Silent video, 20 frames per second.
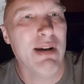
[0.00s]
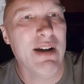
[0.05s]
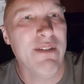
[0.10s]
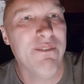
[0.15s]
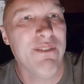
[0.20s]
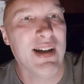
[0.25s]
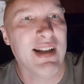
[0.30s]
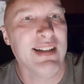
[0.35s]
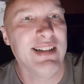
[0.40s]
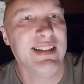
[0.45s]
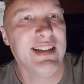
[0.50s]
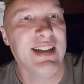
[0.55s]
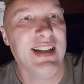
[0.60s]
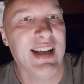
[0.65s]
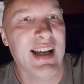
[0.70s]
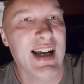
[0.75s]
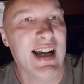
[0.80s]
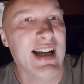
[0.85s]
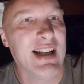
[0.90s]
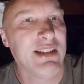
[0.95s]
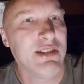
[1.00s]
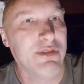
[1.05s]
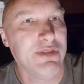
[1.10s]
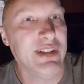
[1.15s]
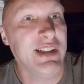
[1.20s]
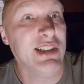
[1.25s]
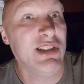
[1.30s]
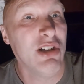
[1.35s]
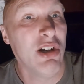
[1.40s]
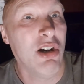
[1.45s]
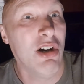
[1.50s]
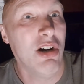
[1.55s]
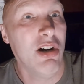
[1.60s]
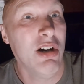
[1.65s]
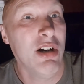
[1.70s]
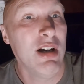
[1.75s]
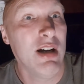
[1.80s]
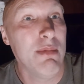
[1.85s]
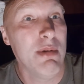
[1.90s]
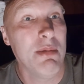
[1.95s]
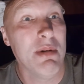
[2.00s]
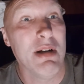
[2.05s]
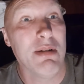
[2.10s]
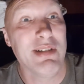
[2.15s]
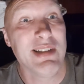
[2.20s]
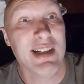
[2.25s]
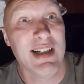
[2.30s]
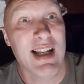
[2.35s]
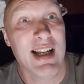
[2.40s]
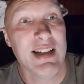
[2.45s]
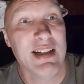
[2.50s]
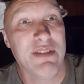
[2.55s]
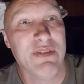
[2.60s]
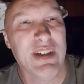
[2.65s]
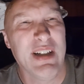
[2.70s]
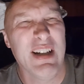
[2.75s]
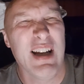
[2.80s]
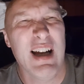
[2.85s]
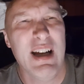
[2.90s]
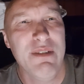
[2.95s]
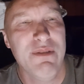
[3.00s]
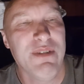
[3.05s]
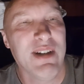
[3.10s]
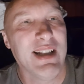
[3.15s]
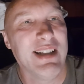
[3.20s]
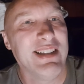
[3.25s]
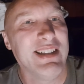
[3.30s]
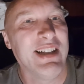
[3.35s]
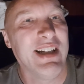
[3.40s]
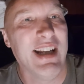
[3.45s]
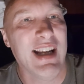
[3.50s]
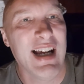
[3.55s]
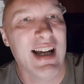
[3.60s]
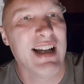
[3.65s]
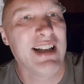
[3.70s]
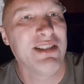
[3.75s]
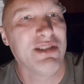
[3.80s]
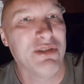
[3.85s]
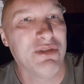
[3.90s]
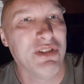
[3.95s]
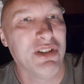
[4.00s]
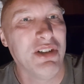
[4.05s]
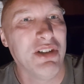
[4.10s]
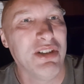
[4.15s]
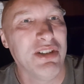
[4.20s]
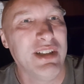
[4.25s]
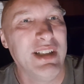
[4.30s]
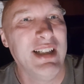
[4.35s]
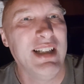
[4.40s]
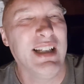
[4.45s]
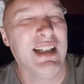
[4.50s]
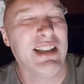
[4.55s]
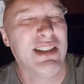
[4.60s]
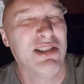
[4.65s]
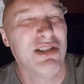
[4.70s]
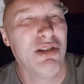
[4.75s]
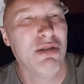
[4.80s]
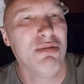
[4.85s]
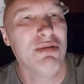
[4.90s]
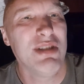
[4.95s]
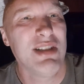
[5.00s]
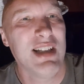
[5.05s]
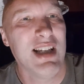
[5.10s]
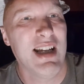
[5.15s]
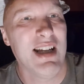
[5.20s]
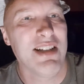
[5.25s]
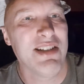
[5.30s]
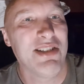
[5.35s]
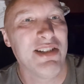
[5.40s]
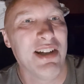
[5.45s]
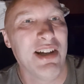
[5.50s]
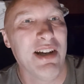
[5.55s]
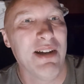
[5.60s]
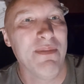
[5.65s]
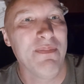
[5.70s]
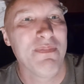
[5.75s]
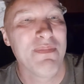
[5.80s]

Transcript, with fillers: I fancy the arse of his daughter. I remember when I was a lad, I think, I fancy the arse of her, she is so sexy